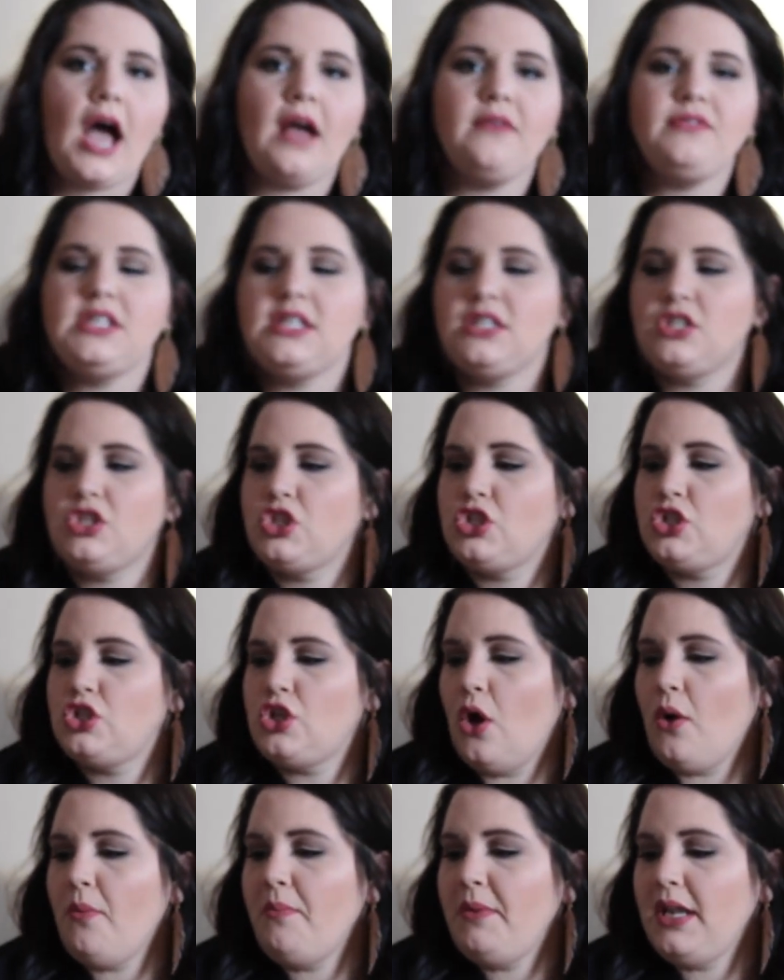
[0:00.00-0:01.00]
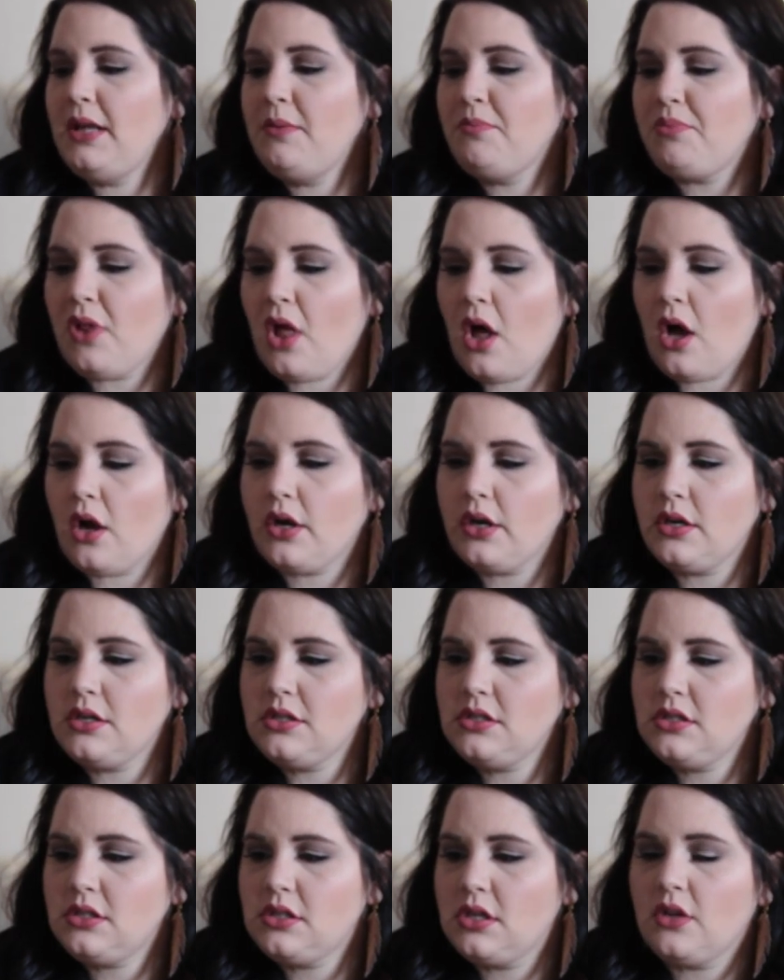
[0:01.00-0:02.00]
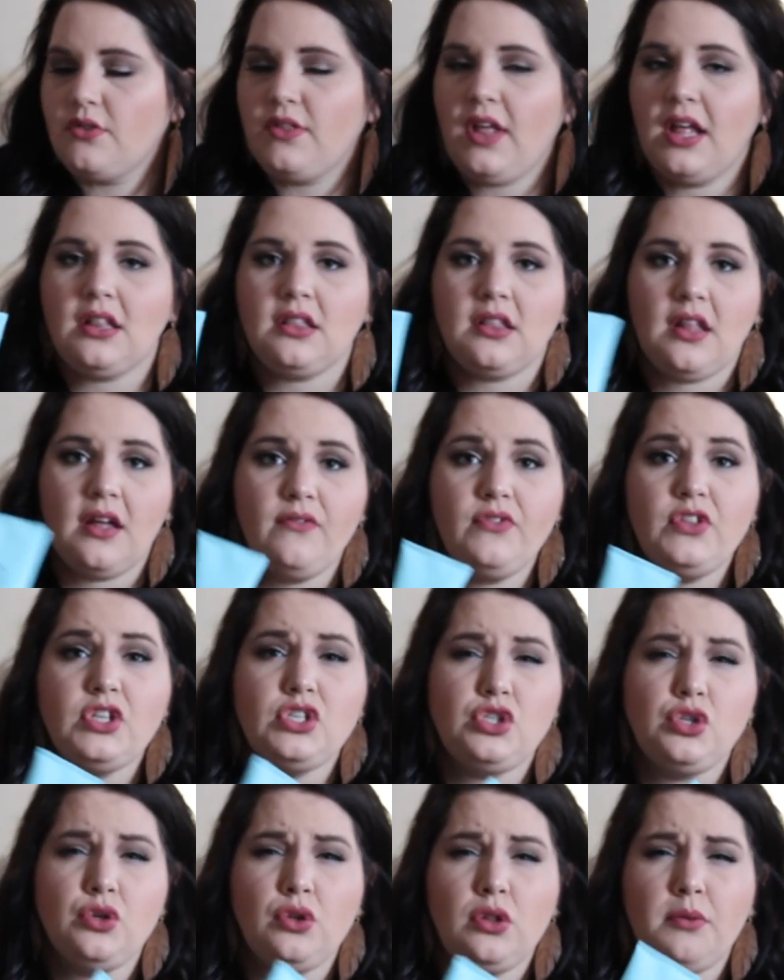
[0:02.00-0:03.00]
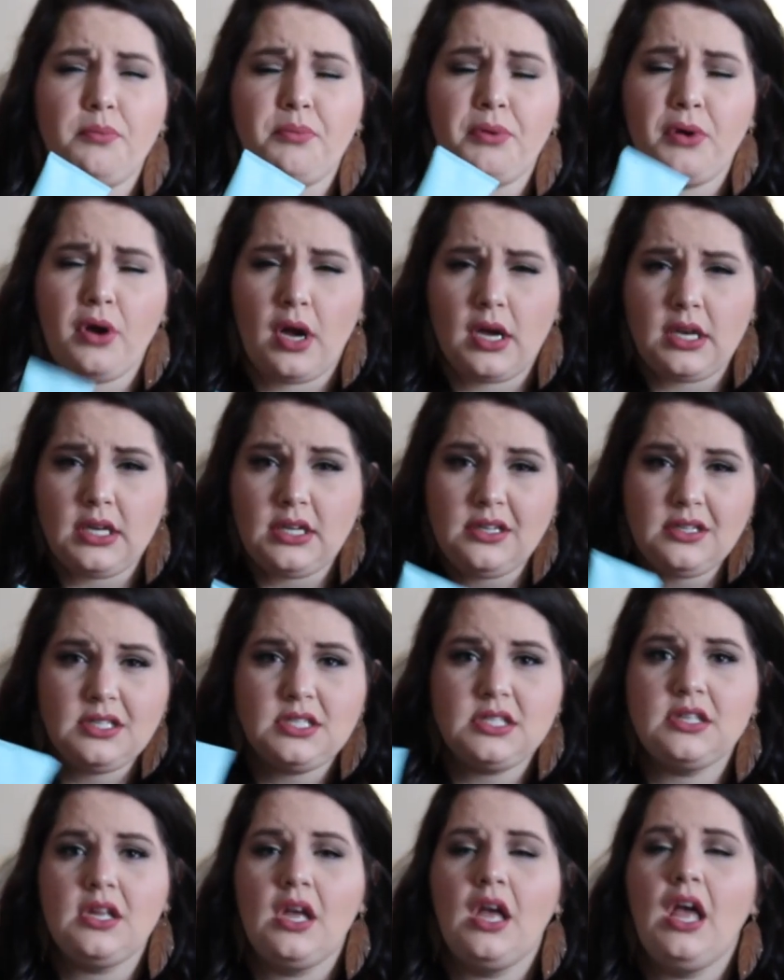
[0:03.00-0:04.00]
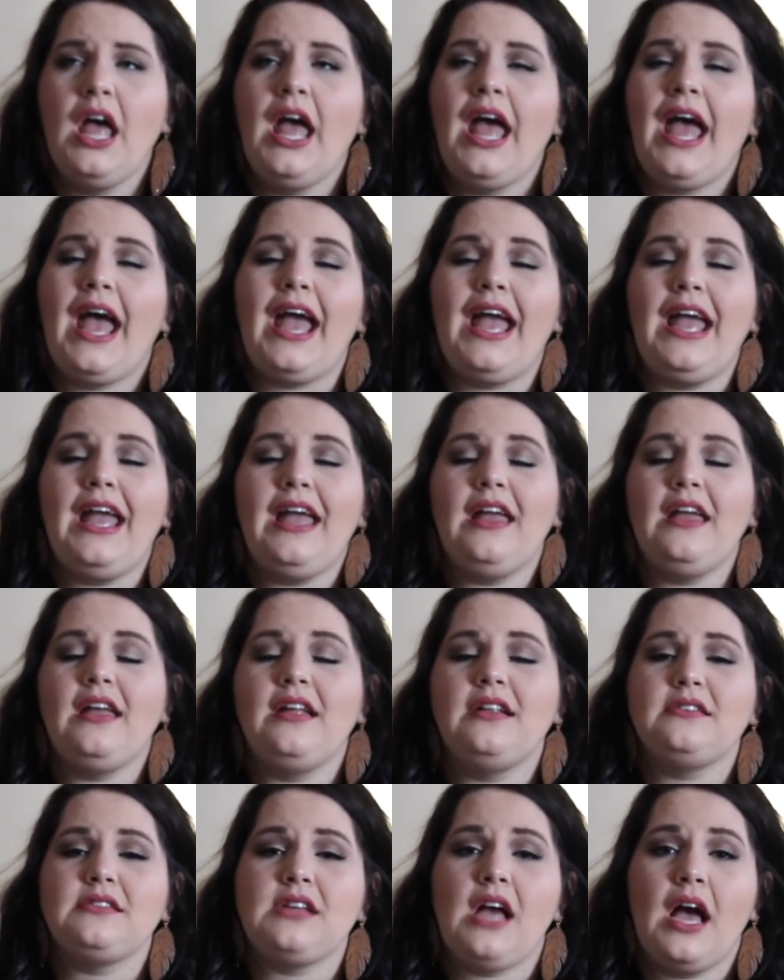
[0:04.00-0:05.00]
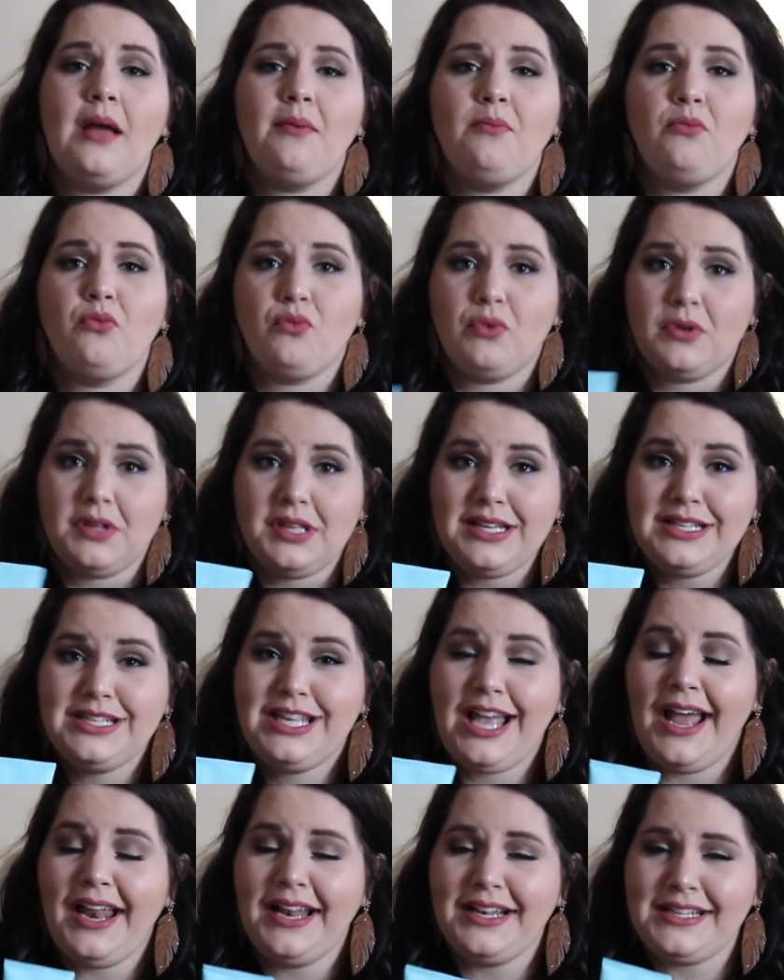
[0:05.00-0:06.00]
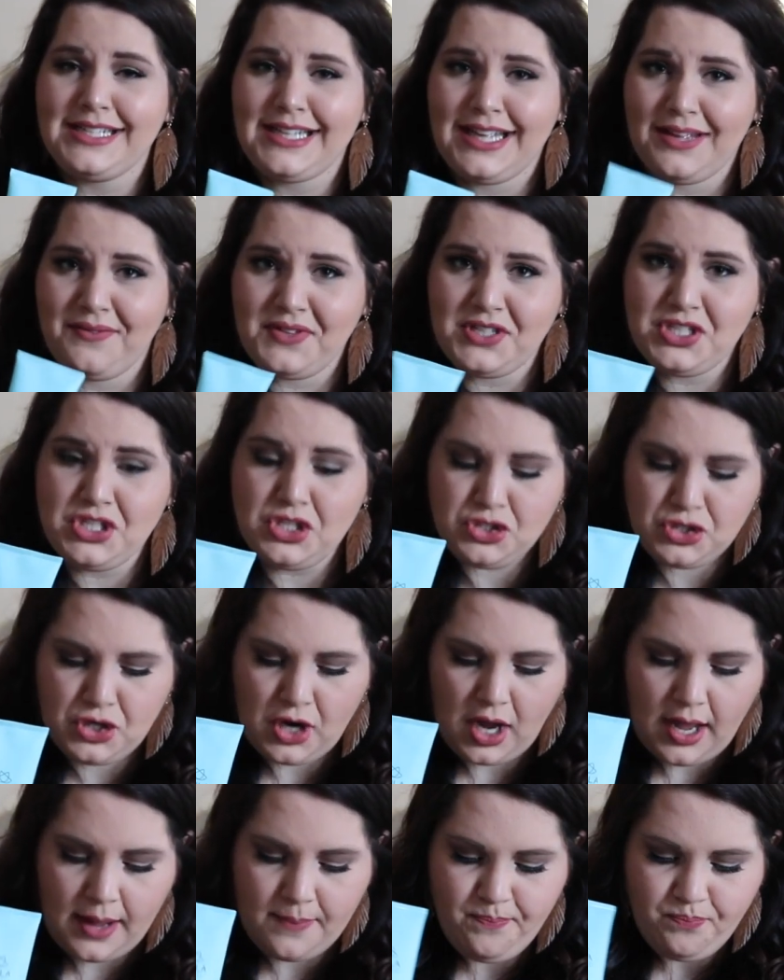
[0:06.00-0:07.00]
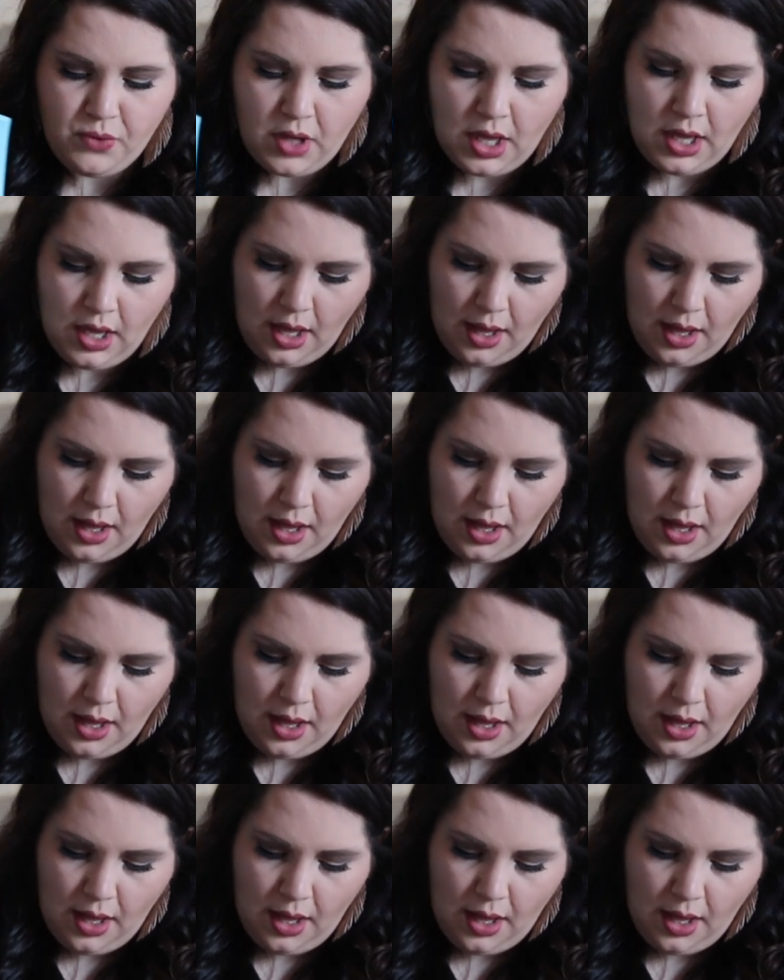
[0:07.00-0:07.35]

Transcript: I've seen so many bloggers that love the Tula products and I'm really excited to give this a try.